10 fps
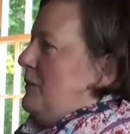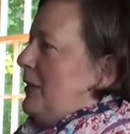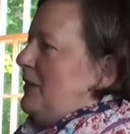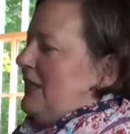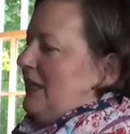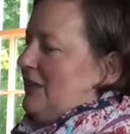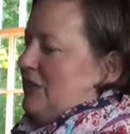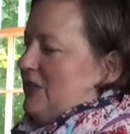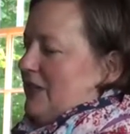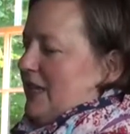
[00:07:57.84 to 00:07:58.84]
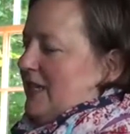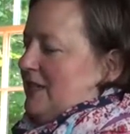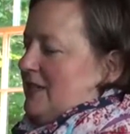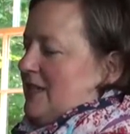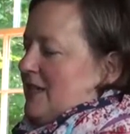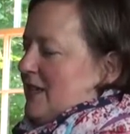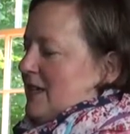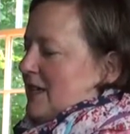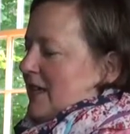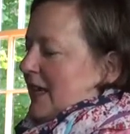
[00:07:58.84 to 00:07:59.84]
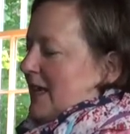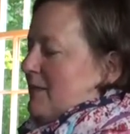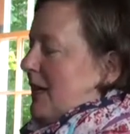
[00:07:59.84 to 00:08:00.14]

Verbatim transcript: the market larger?" And and I